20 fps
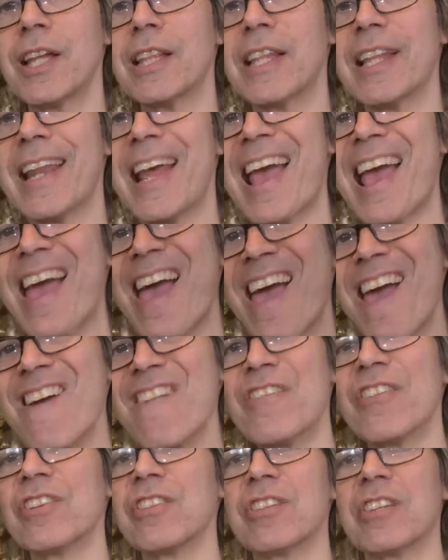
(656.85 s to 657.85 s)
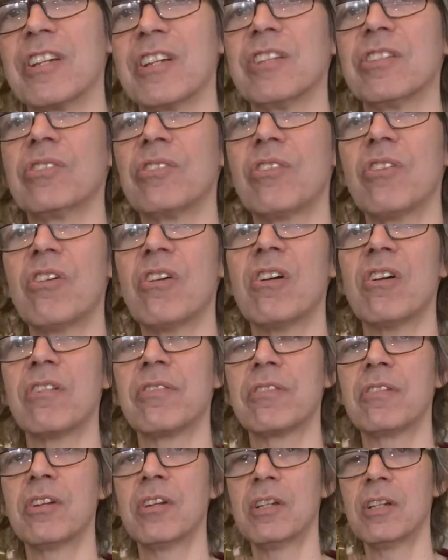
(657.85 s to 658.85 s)
and then everything is off.
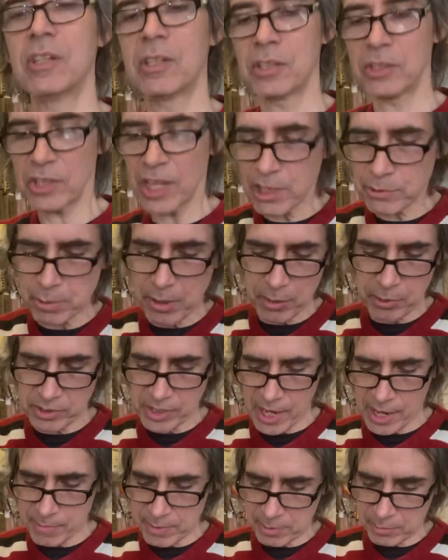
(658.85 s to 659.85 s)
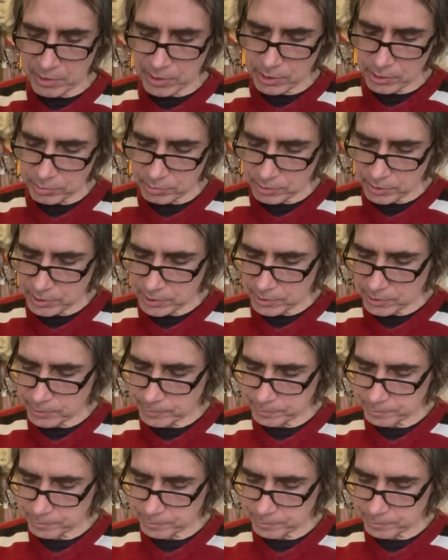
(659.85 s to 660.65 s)
So that's probably what's happening with this one here.